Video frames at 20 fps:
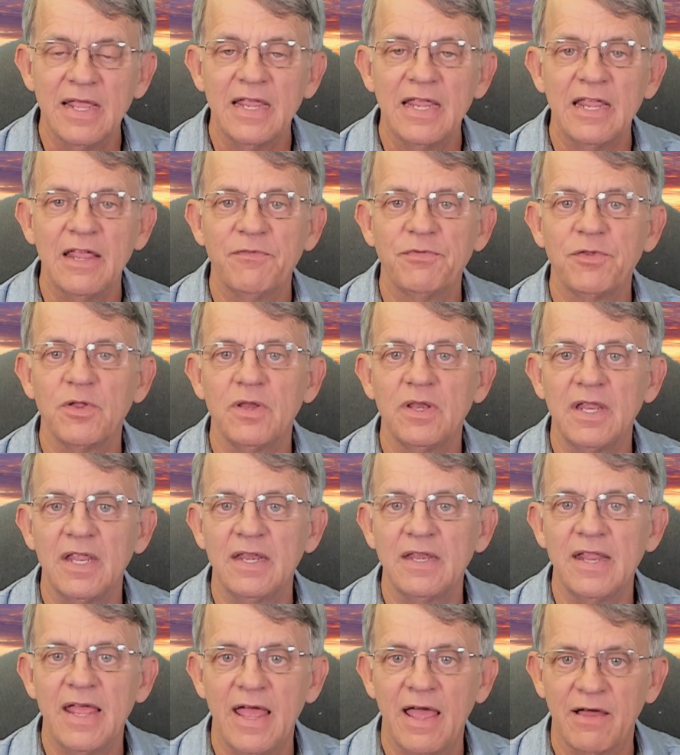if you need
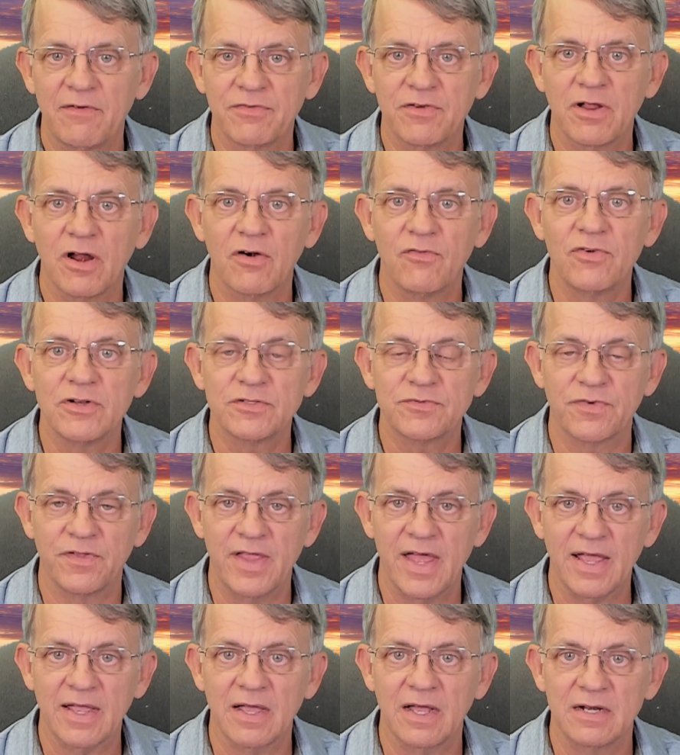to have coverage for
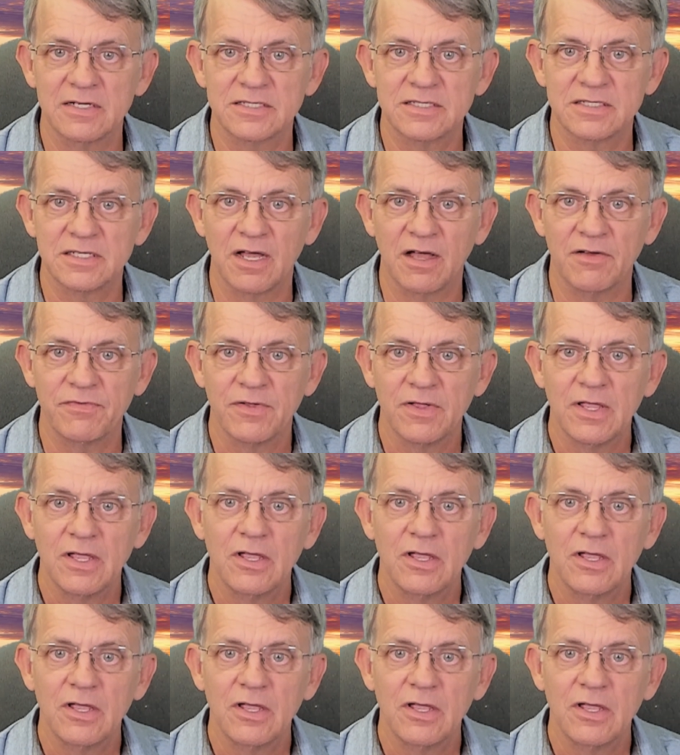that kind of stuff,